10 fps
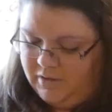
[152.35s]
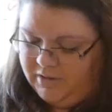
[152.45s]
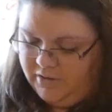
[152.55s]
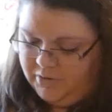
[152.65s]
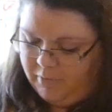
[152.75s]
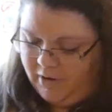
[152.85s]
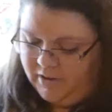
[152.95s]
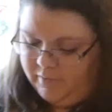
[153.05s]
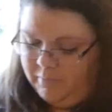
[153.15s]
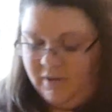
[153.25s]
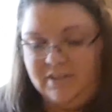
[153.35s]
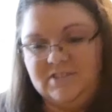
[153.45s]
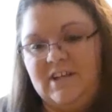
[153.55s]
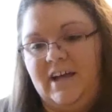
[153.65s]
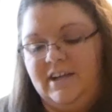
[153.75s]
another part of a bunny's
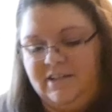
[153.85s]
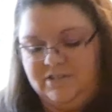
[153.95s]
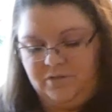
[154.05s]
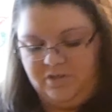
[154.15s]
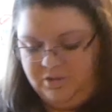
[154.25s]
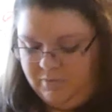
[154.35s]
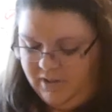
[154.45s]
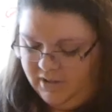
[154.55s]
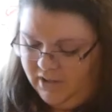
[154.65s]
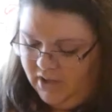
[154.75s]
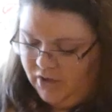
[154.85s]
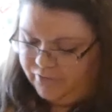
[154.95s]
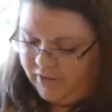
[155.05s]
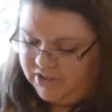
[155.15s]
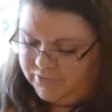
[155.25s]
diet is going to be
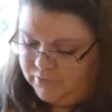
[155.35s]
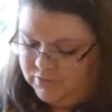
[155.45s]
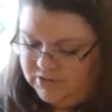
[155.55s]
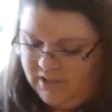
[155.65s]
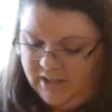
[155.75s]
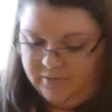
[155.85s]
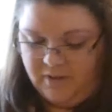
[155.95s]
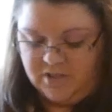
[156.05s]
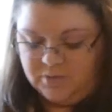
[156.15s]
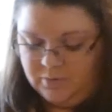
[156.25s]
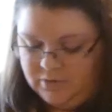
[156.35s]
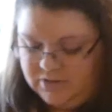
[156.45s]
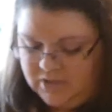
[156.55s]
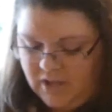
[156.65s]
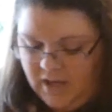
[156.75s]
fresh fruits and
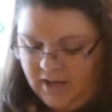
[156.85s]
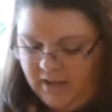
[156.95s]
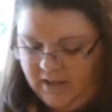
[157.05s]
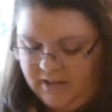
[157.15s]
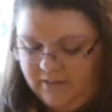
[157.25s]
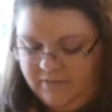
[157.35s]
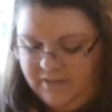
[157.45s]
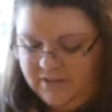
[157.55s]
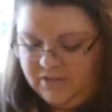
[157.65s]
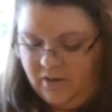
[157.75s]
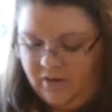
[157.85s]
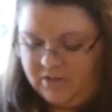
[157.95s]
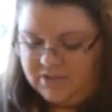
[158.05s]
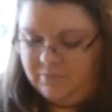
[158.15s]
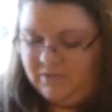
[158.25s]
vegetables. And these
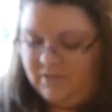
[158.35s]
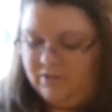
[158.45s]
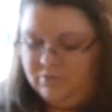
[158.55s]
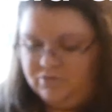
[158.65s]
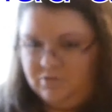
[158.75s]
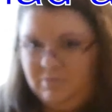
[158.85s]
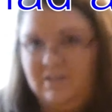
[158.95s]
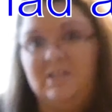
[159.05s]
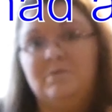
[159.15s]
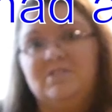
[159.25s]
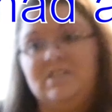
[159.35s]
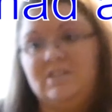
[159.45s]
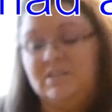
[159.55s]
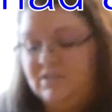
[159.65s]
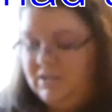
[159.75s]
are something that you should be
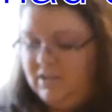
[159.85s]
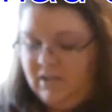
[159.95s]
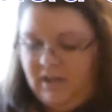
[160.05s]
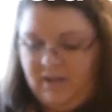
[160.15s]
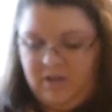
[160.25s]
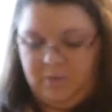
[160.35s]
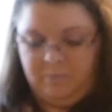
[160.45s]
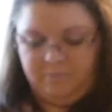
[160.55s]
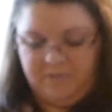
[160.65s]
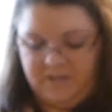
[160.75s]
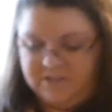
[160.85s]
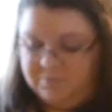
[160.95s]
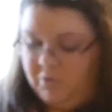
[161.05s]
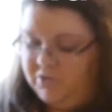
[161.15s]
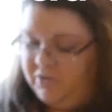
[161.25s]
limiting because
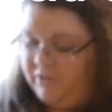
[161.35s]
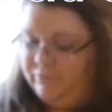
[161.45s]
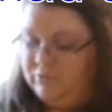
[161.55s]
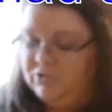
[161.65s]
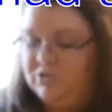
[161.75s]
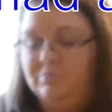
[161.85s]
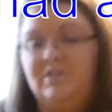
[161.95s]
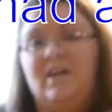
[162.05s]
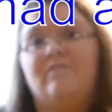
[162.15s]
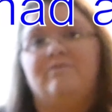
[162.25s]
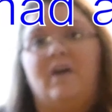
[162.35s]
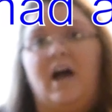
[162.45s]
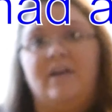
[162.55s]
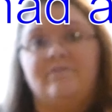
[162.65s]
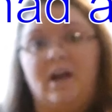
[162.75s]
most of their food should be that
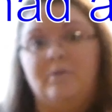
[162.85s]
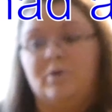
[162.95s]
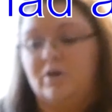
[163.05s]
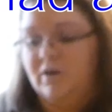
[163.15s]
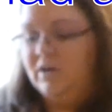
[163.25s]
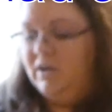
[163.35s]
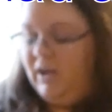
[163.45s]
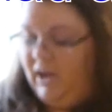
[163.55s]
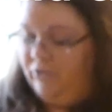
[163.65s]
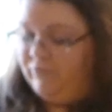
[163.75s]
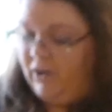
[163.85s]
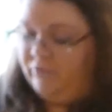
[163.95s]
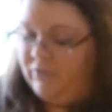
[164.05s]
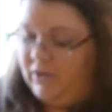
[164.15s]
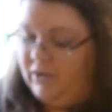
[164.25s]
high fiber
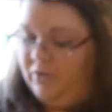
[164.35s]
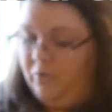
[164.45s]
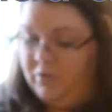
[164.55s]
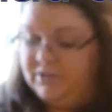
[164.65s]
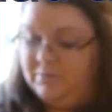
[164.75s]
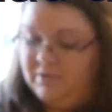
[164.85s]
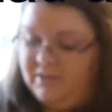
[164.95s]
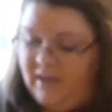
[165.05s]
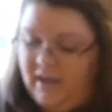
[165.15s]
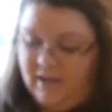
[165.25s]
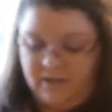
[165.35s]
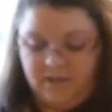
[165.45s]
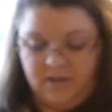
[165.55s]
alfalfa or timothy hay,